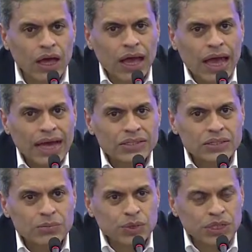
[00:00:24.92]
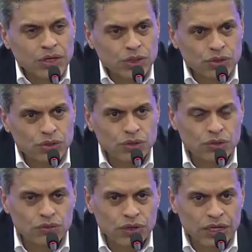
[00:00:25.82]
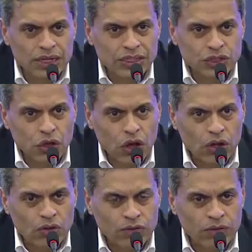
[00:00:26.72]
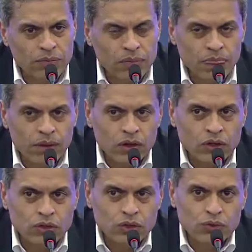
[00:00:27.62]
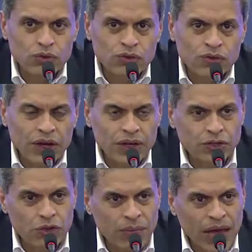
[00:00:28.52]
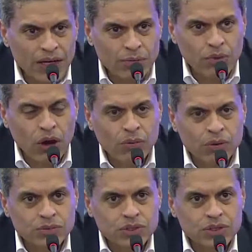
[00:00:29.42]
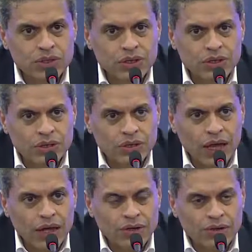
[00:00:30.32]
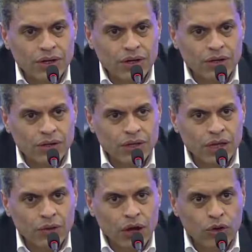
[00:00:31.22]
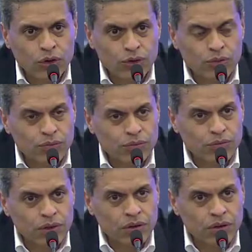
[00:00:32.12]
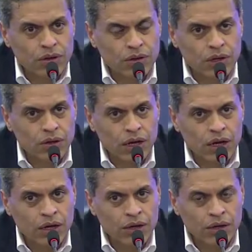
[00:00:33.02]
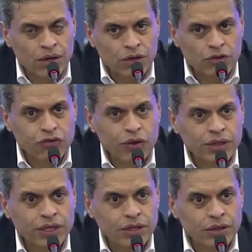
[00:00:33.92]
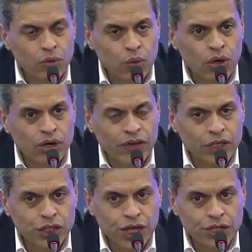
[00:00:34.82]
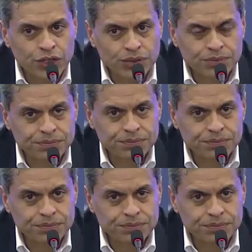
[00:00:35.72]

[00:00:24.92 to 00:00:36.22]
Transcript: has the potential to really solve two very dramatic problems that, uh, that are going to uh, confront the, the world of education.